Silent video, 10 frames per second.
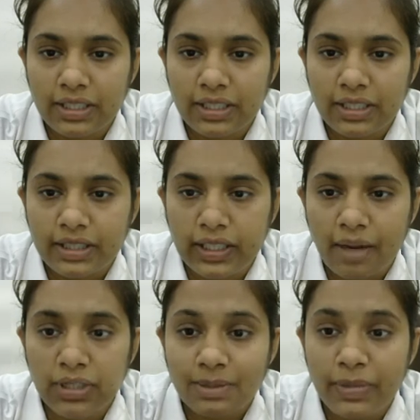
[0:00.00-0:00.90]

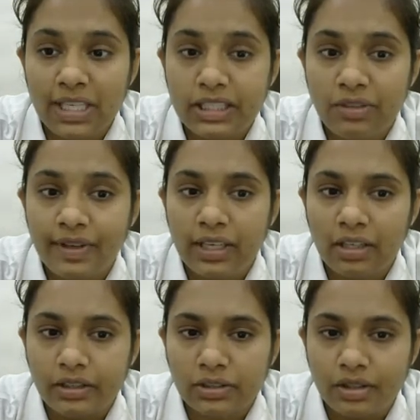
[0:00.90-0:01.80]
describe a specific
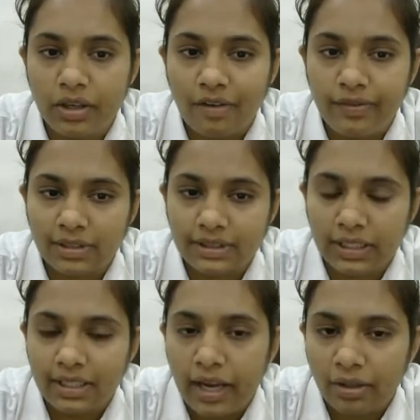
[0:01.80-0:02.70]
cluster of
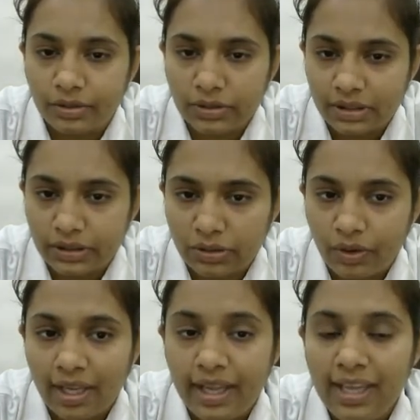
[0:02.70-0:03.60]
nursing diagnosis.
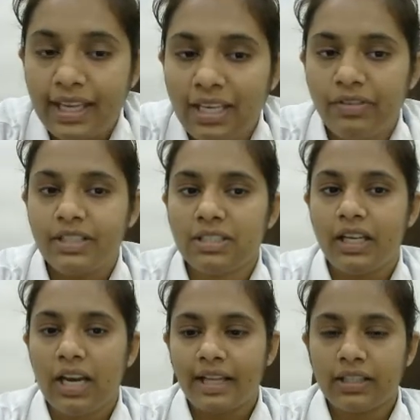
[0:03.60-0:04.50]
Okay, in which the like